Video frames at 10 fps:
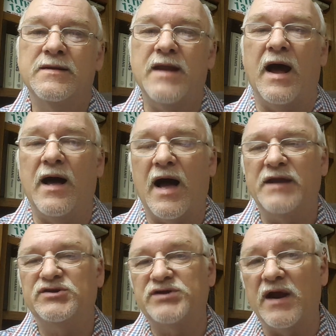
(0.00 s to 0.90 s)
Now,
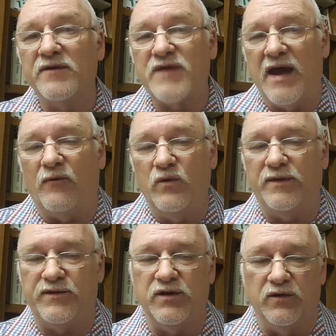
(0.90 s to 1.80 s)
I share that
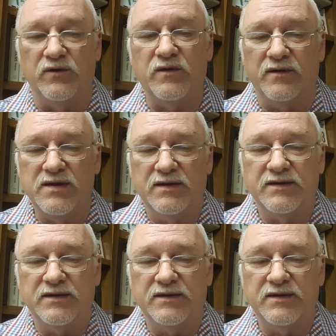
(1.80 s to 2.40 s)
with you